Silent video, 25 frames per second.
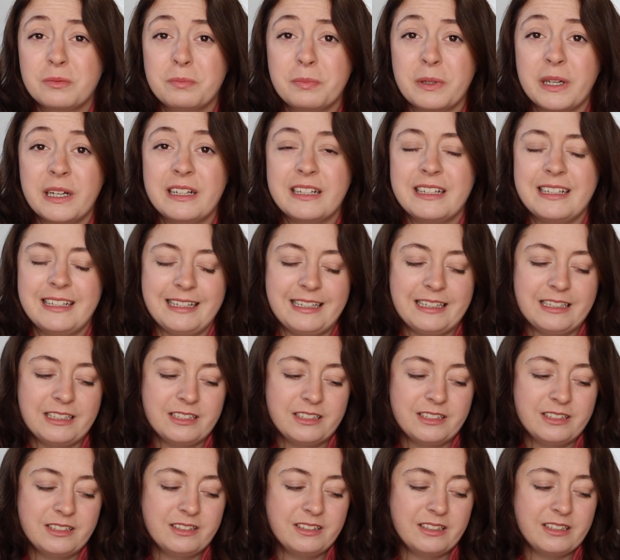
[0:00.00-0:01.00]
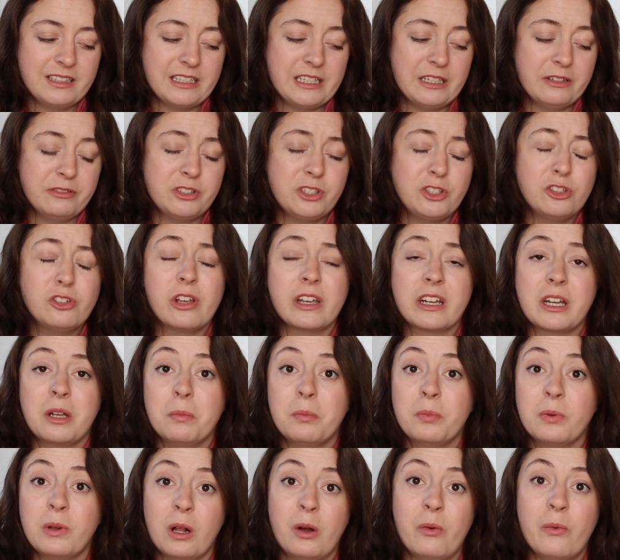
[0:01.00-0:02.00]
but it gives you like a
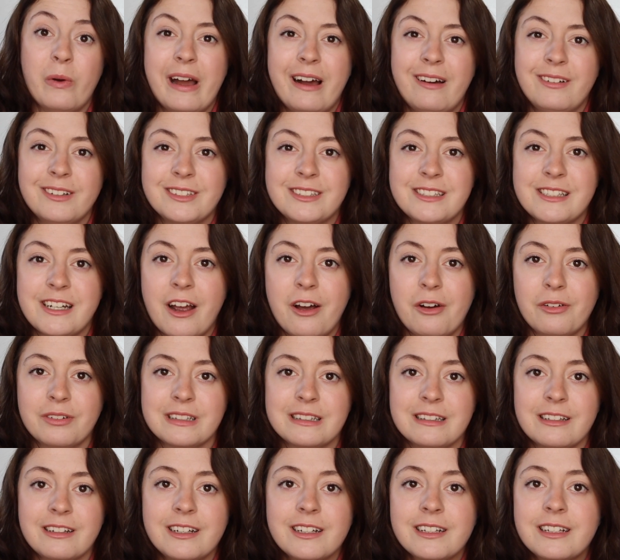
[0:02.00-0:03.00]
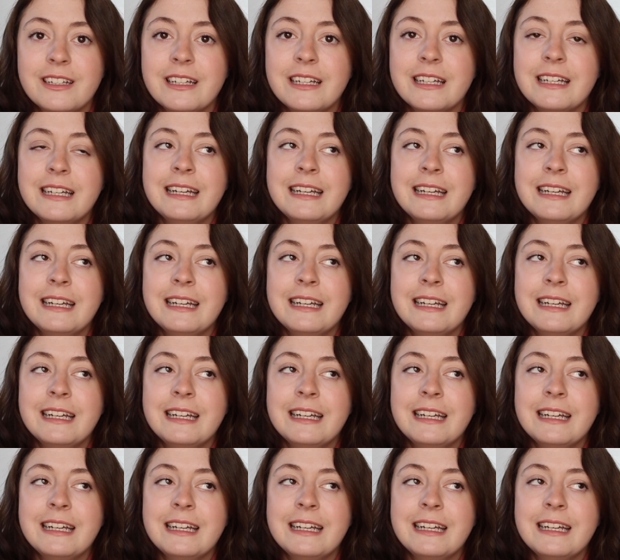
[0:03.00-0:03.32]
blowout style look.